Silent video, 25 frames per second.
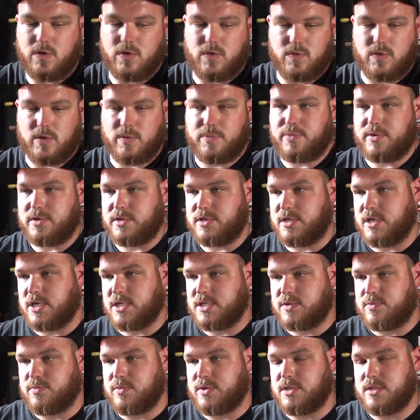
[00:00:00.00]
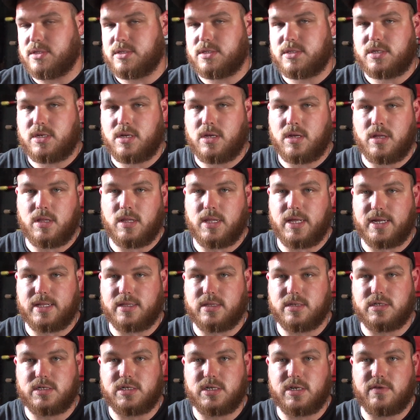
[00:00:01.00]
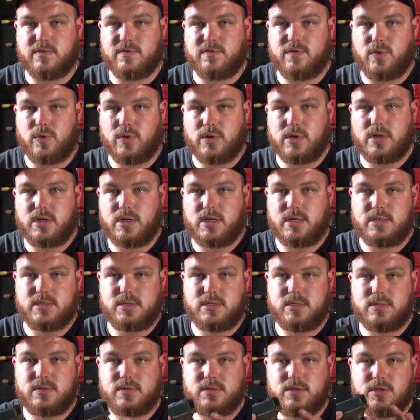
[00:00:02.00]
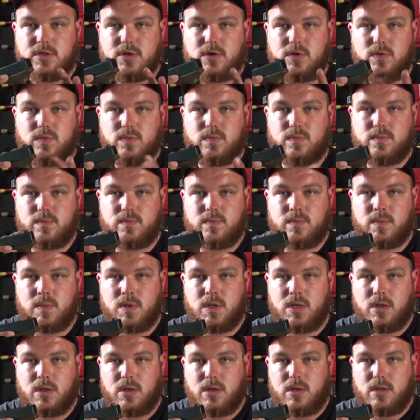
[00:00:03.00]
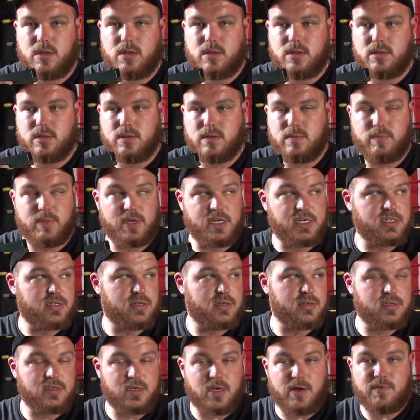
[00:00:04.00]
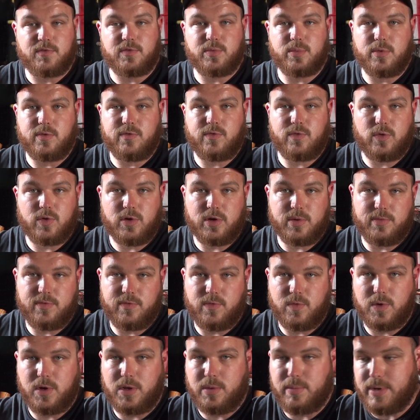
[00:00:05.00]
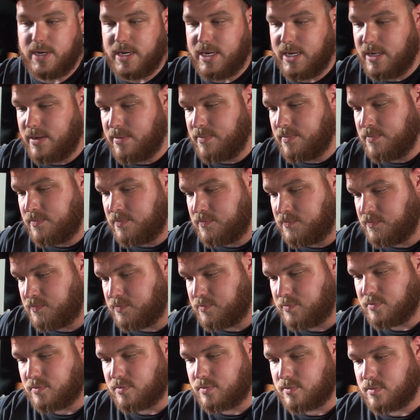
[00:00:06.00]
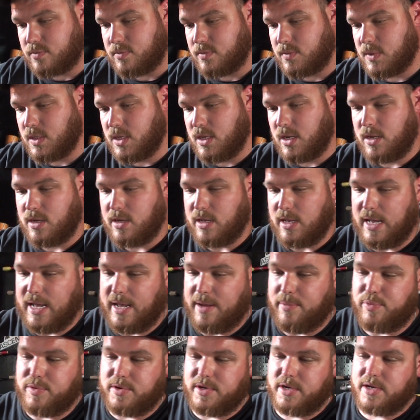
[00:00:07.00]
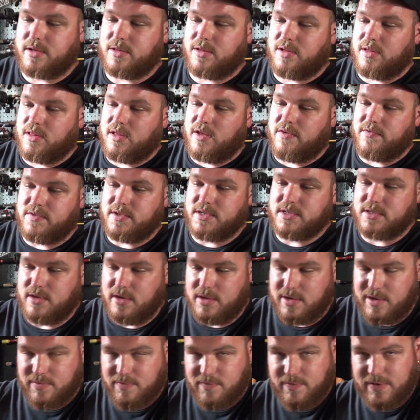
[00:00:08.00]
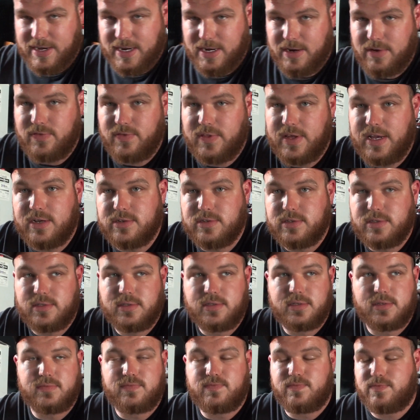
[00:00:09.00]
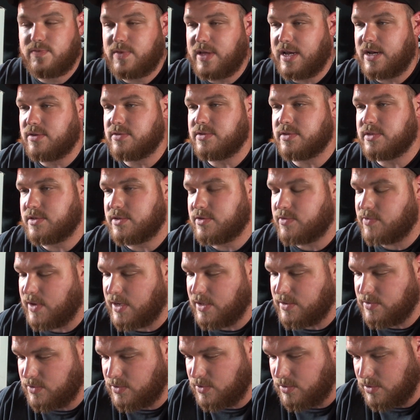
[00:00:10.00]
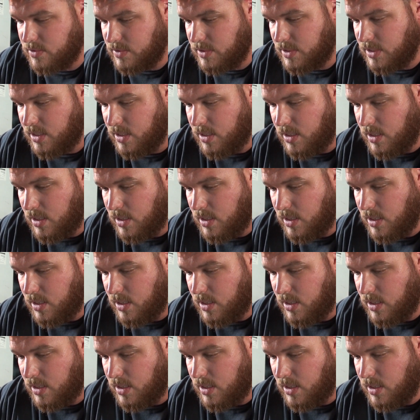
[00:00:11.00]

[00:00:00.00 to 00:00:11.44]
grip adjustments like the Gen 4 does, so make sure it's comfortable for you before you buy it. I particularly love this gun. I've fired thousands of rounds through it.